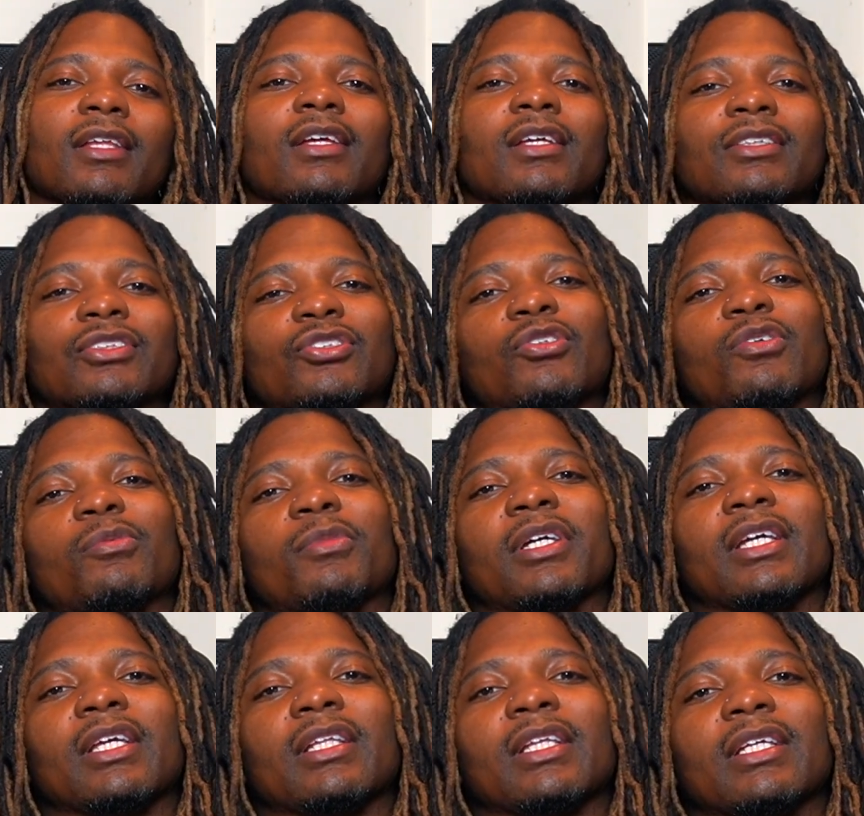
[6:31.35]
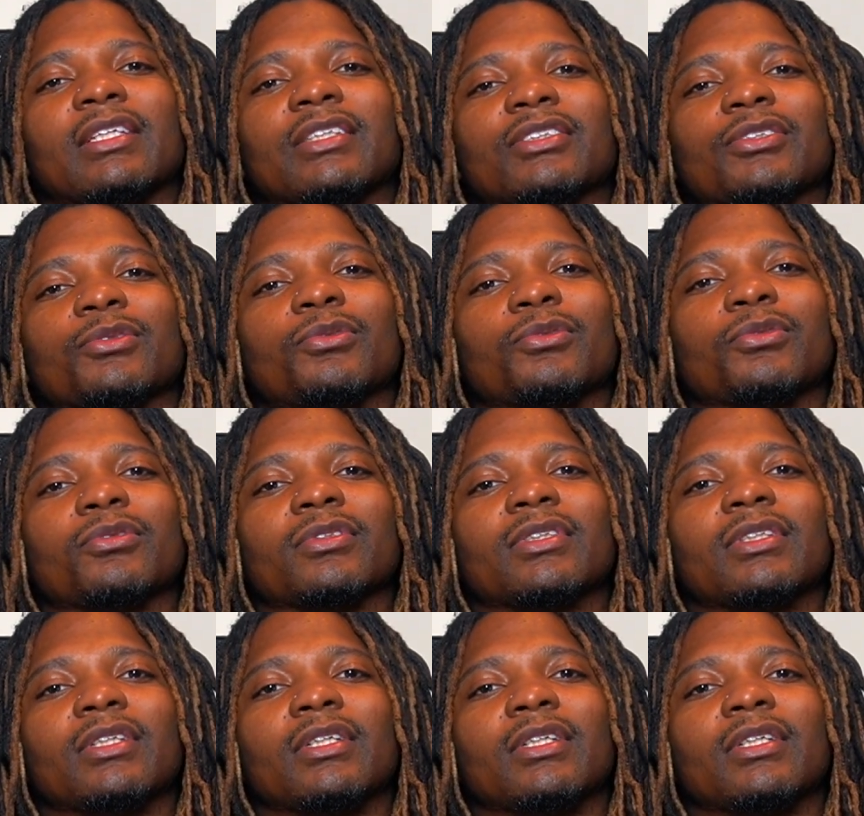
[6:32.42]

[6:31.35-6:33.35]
consumer get these shoes.